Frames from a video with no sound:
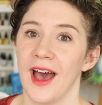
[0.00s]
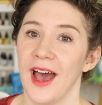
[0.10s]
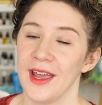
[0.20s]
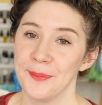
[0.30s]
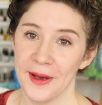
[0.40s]

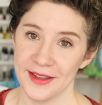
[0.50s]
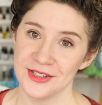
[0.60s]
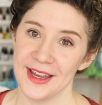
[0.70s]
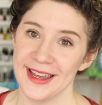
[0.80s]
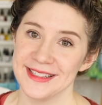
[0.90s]
I
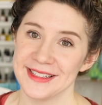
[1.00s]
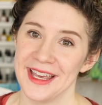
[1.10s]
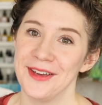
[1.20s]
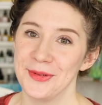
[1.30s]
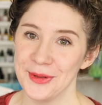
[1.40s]
apologize
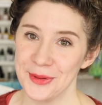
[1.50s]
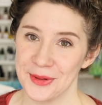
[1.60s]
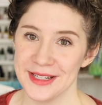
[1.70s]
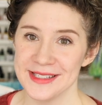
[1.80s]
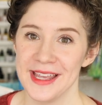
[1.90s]
for the
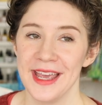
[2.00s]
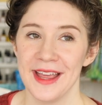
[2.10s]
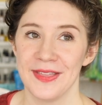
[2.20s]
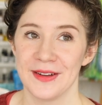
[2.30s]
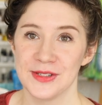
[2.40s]
noise.
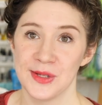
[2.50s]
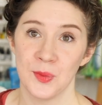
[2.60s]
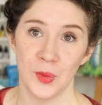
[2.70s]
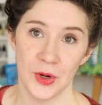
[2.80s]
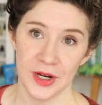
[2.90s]
There's
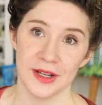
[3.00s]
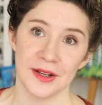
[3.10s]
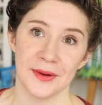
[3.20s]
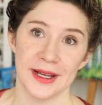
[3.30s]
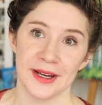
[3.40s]
some work
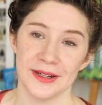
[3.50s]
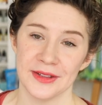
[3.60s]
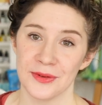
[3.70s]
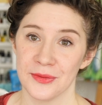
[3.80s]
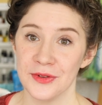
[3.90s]
going on
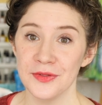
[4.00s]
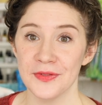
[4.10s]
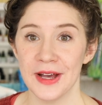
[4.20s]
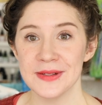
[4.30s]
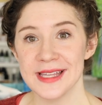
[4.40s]
on the roof
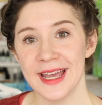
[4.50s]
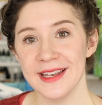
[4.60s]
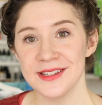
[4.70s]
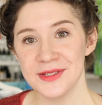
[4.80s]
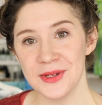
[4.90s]
outside
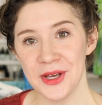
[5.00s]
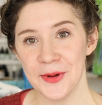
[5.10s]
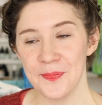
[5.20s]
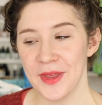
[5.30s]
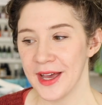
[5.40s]
the
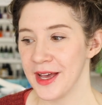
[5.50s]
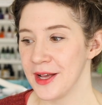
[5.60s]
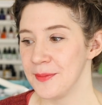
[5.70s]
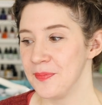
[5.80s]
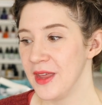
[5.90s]
studio,
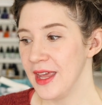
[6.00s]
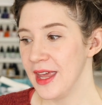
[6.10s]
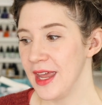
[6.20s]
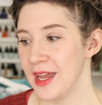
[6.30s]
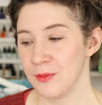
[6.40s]
um,
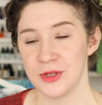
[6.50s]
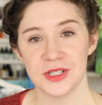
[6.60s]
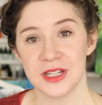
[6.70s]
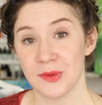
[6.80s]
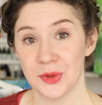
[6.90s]
and we're
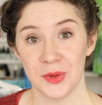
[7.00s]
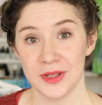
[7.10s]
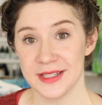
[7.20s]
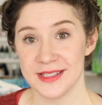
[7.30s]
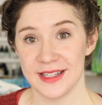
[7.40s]
just going to
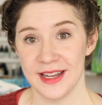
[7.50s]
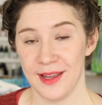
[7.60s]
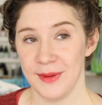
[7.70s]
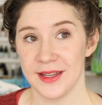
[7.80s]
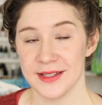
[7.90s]
record this today
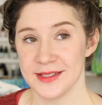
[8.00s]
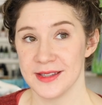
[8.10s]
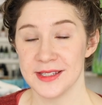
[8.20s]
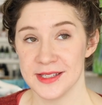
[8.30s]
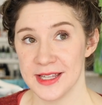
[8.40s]
because
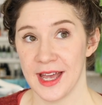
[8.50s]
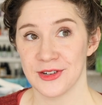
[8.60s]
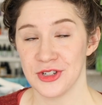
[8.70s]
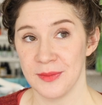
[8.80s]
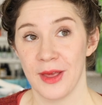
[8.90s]
this is
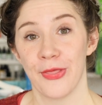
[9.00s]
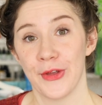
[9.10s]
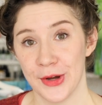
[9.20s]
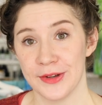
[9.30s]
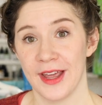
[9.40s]
actually my
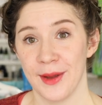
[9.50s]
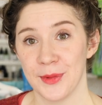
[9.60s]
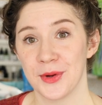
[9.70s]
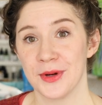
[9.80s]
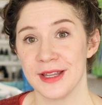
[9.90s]
third time
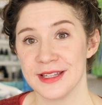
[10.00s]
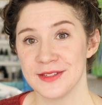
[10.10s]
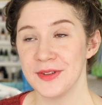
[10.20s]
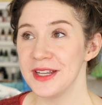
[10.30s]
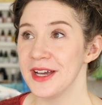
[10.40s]
recording this
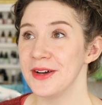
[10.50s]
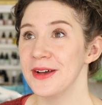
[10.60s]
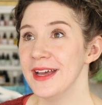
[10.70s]
video.